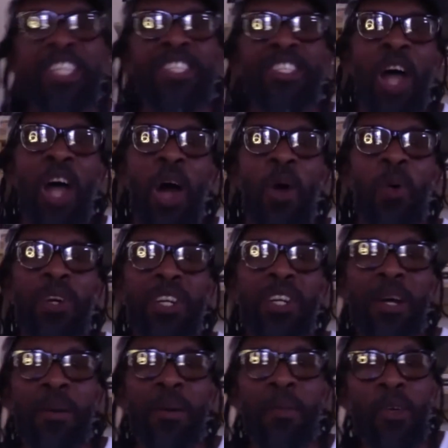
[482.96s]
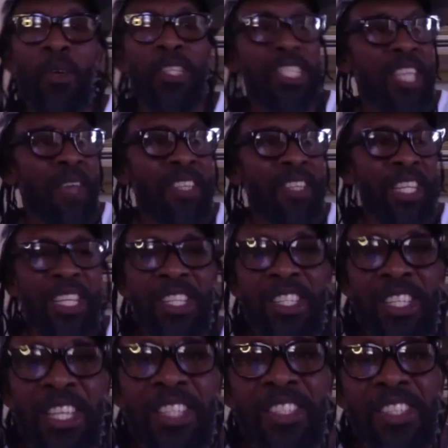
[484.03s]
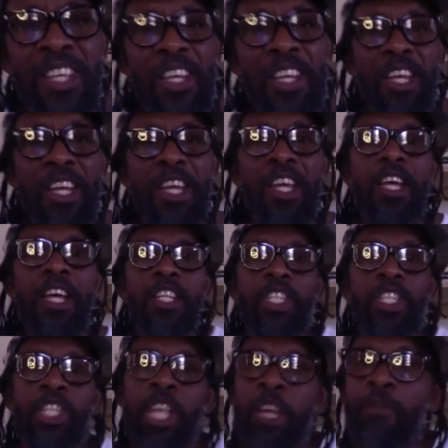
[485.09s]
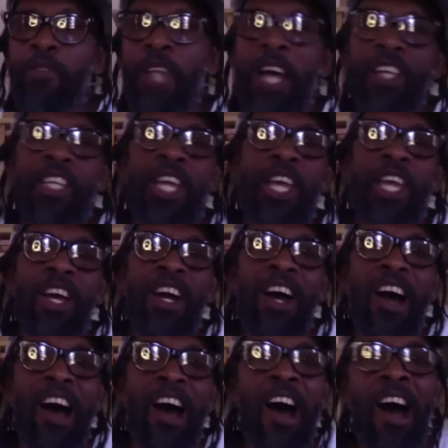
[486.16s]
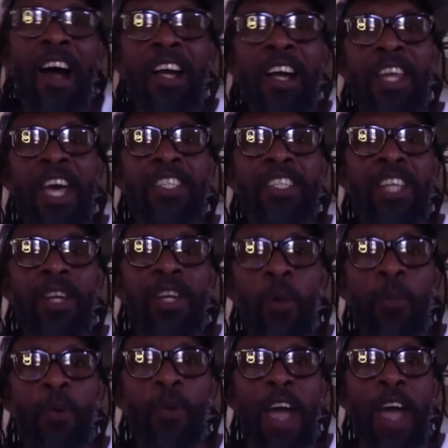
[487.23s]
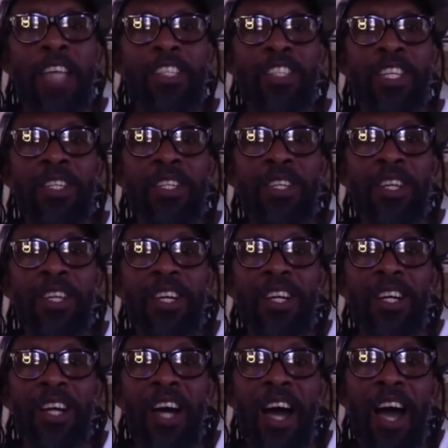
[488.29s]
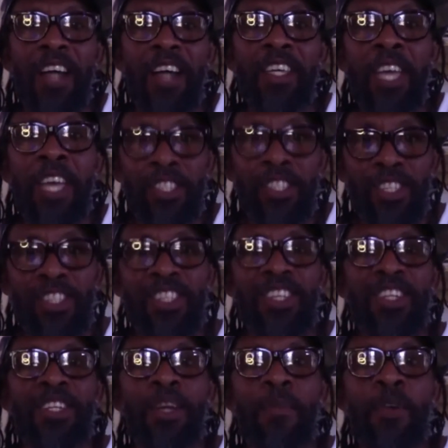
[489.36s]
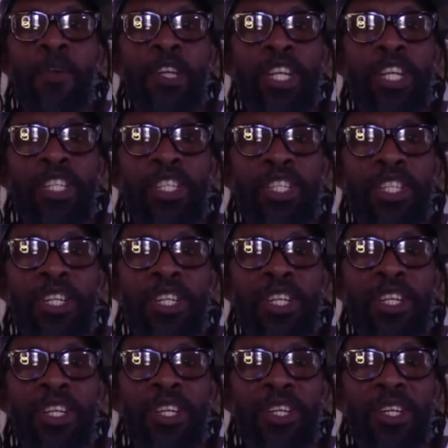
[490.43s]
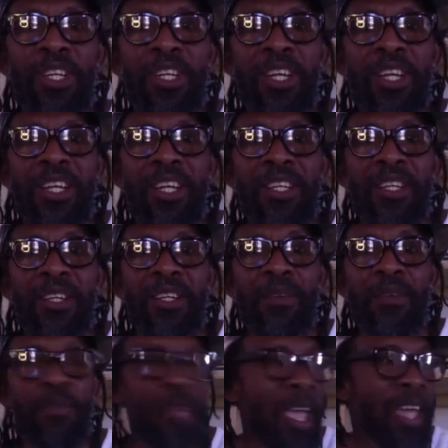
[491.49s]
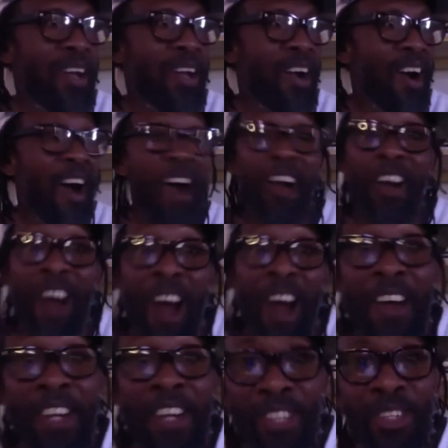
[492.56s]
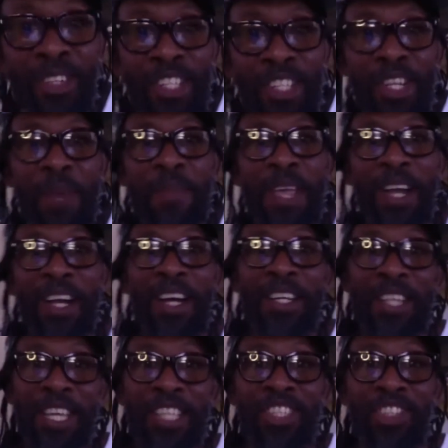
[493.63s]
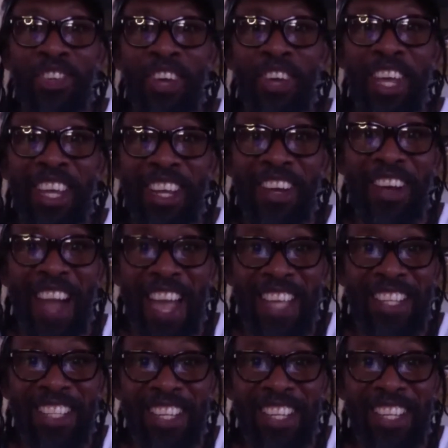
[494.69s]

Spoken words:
now, about 1760, Chief Taki organized an uprising against the British. Then, according to the Jamaican history, right,